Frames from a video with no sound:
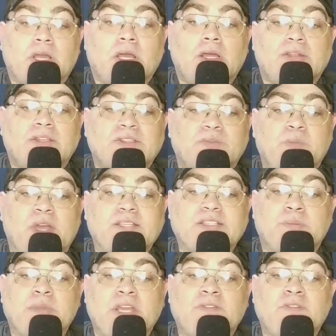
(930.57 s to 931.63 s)
This makes
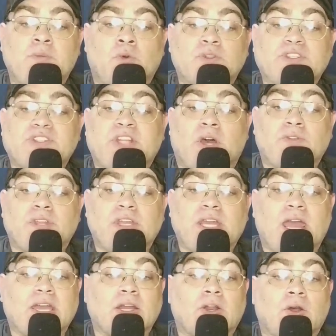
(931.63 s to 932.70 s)
him even more stealthy
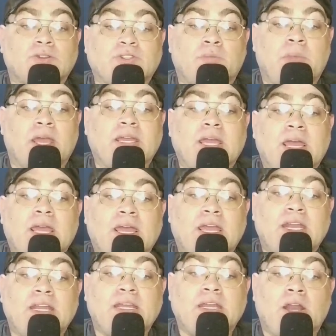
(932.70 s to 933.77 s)
and can also make
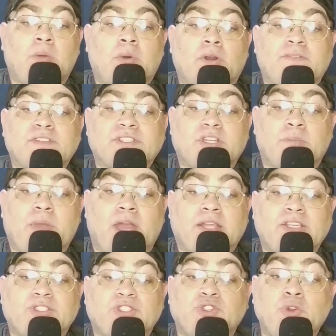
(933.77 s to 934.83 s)
any number of his
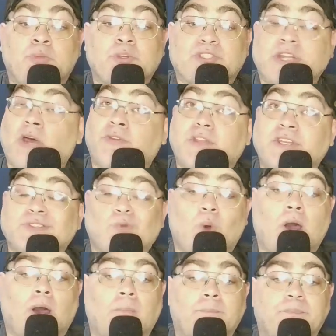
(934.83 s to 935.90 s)
companions super stealthy as
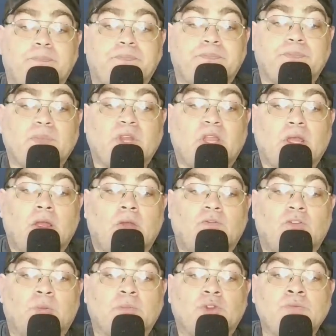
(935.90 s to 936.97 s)
well.
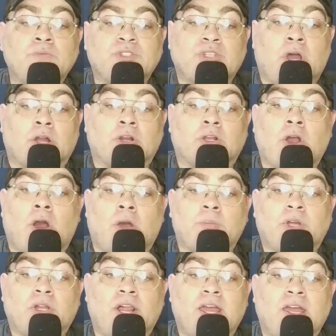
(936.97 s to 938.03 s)
From Gloomstalker
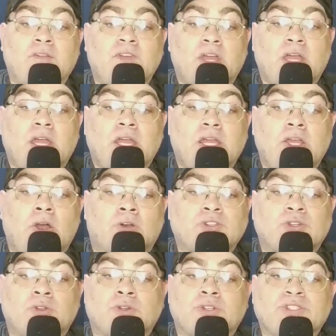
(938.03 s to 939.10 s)
Conclave, he
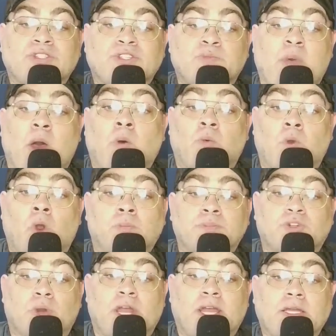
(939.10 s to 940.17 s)
also learns the spell Rope
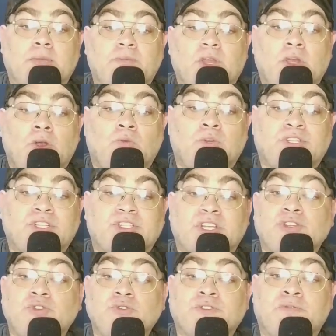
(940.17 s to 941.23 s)
Trick, which is a
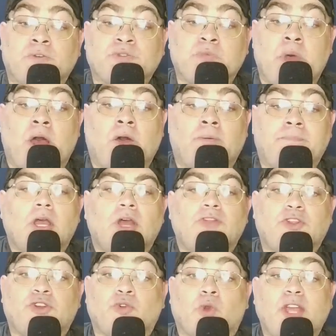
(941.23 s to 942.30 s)
useful spell.
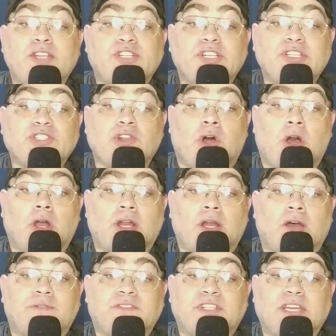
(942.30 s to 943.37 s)
The duration is long
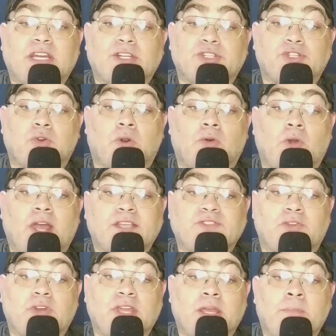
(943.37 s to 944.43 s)
enough to get a short rest
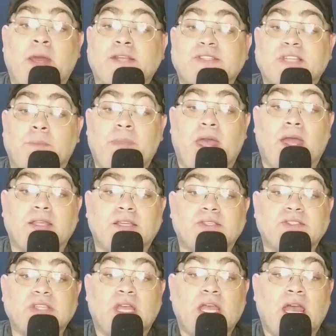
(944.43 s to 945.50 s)
for him and his
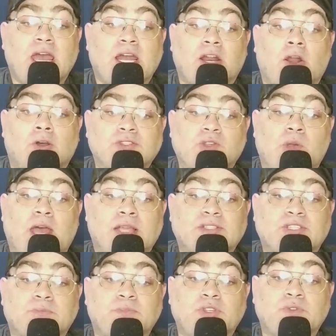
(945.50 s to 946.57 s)
companions, and it also has
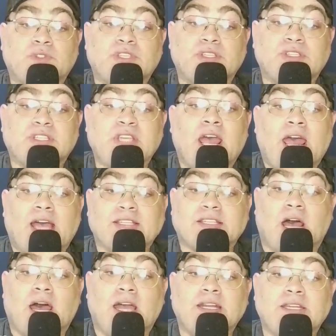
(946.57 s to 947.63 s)
some uses as
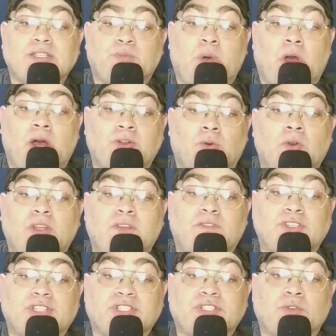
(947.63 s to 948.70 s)
a hiding spot or
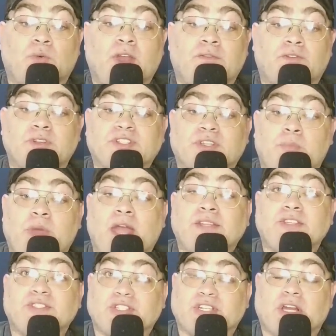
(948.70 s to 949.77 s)
even just a way for his
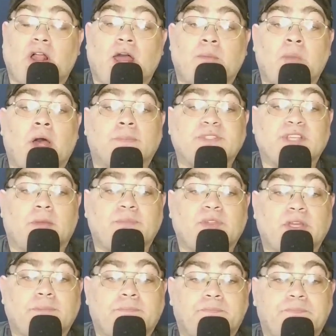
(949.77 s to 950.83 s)
companions to climb up
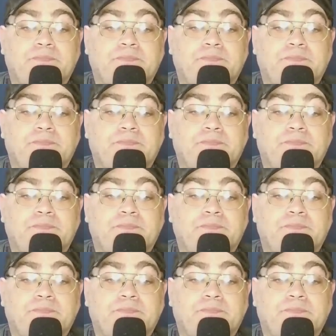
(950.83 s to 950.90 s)
something.